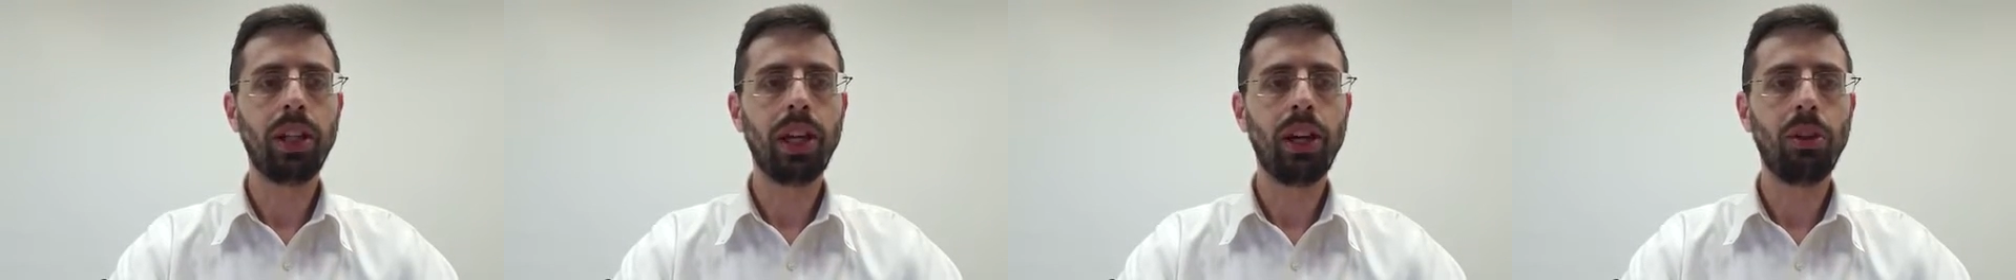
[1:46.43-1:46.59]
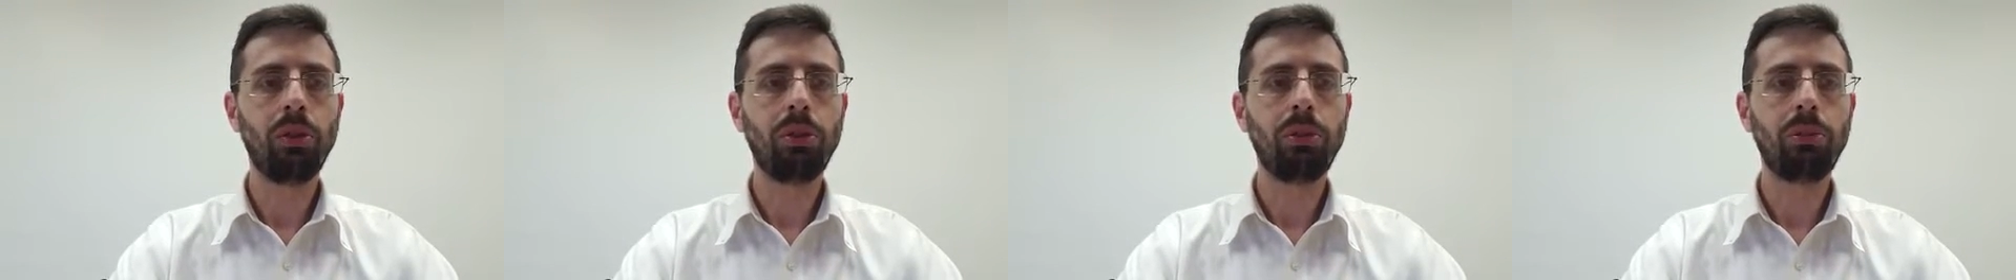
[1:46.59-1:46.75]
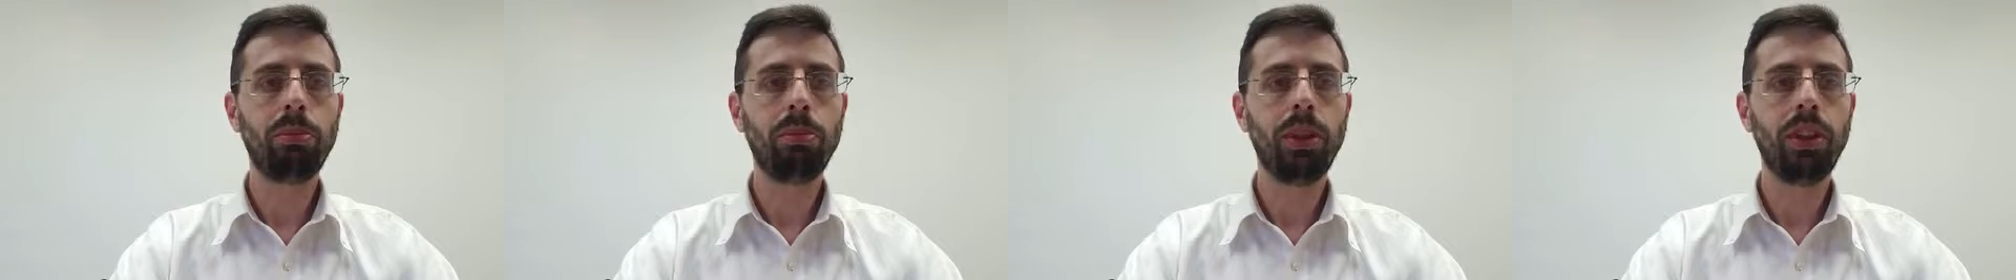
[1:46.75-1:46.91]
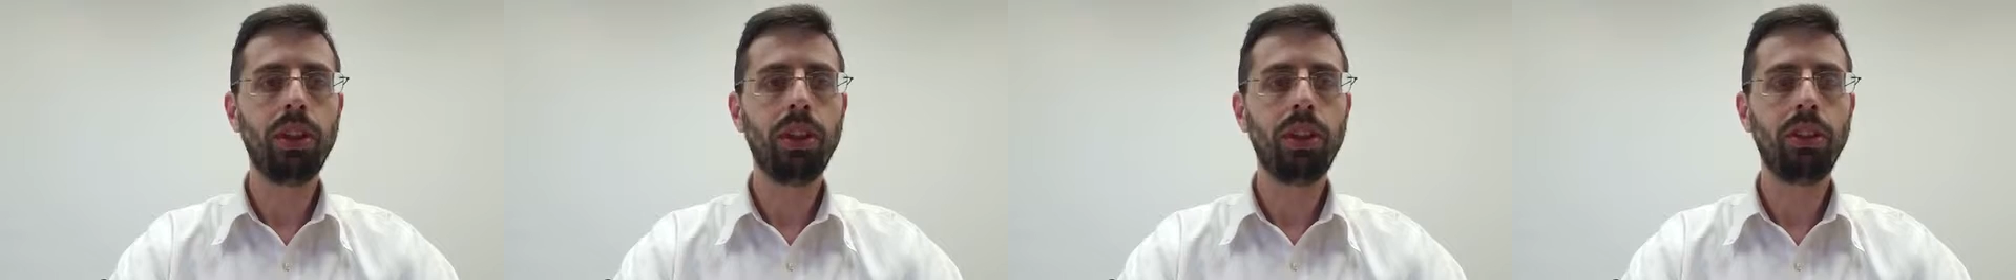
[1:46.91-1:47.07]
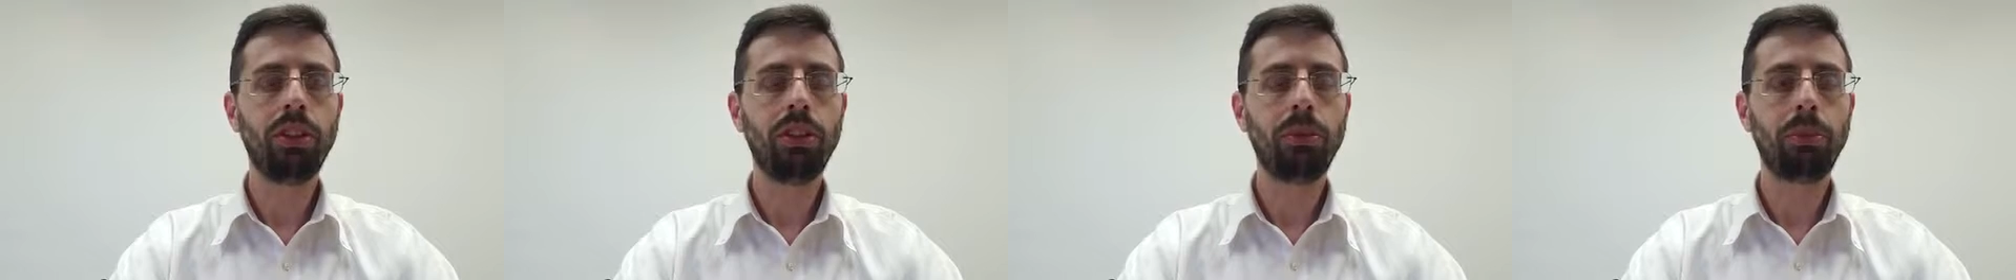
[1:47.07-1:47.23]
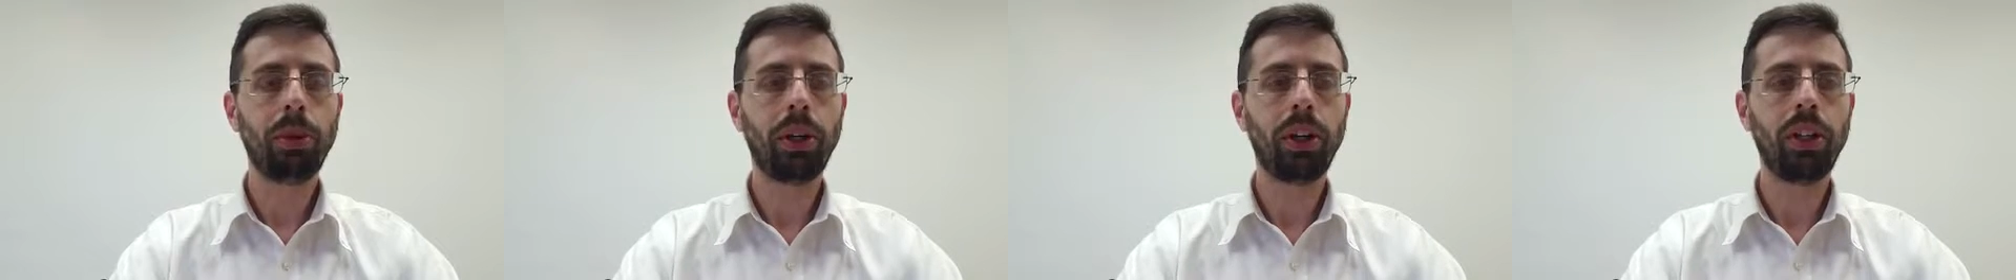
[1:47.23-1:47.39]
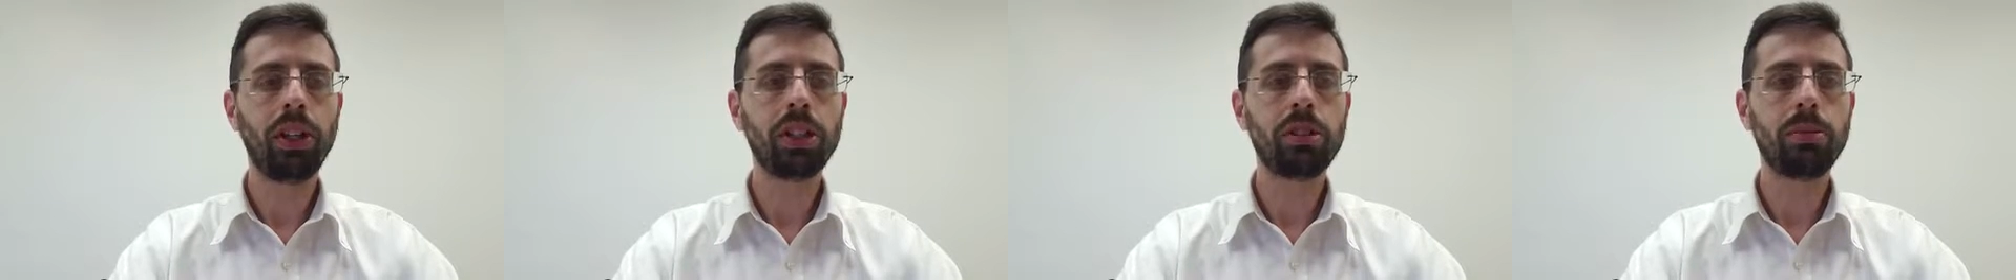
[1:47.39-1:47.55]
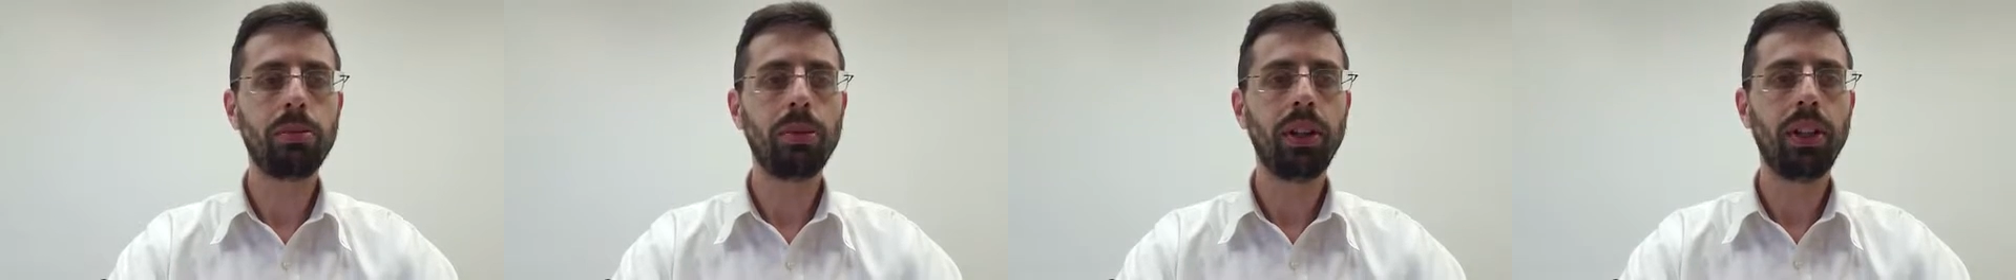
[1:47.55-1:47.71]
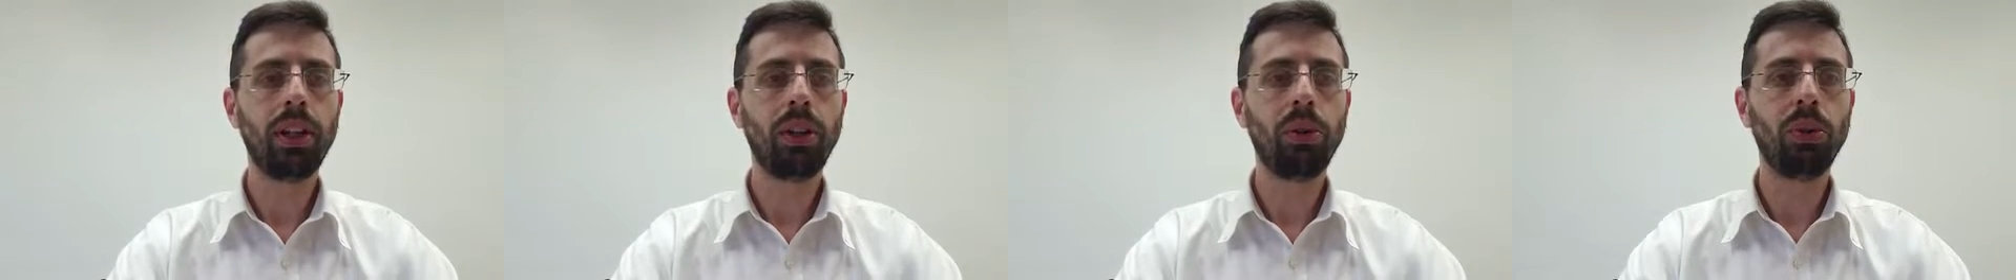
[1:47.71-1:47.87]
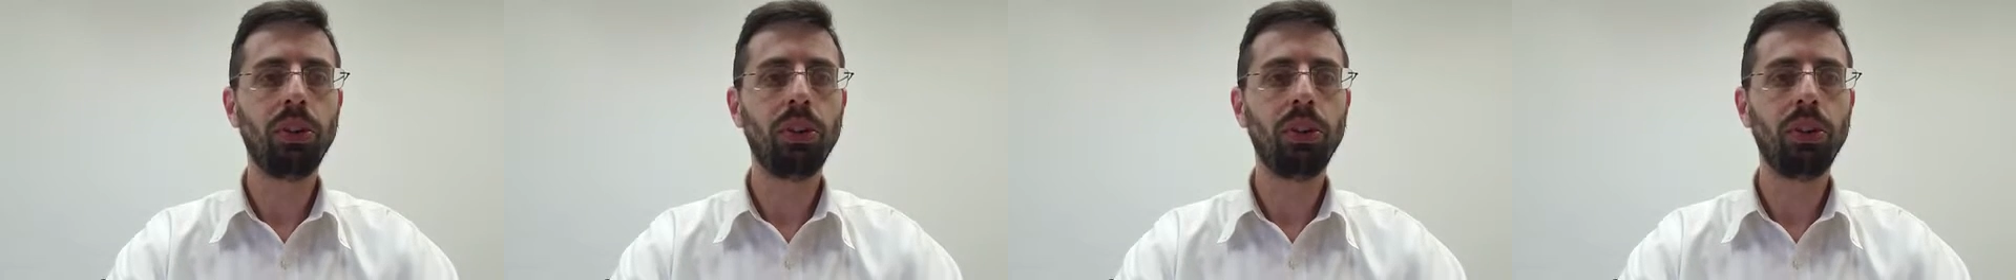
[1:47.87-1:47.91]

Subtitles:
and that would be his punishment.